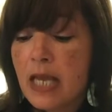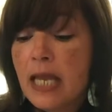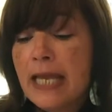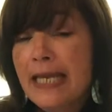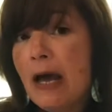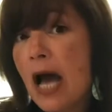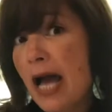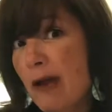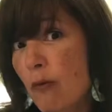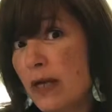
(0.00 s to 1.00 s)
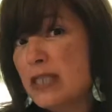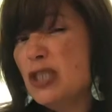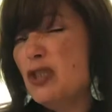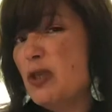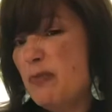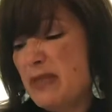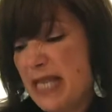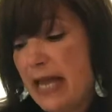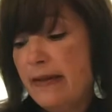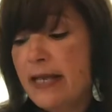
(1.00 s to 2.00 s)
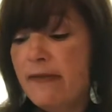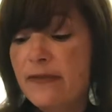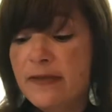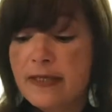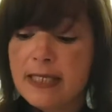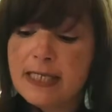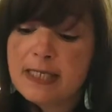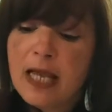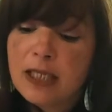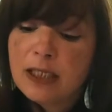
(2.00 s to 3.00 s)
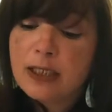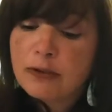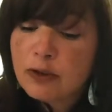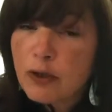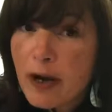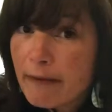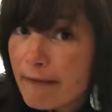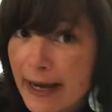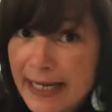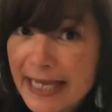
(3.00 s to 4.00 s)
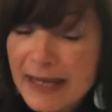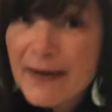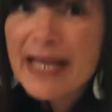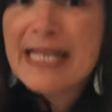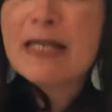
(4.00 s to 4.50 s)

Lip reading: Now, I want you to pretend that this little jar right here is a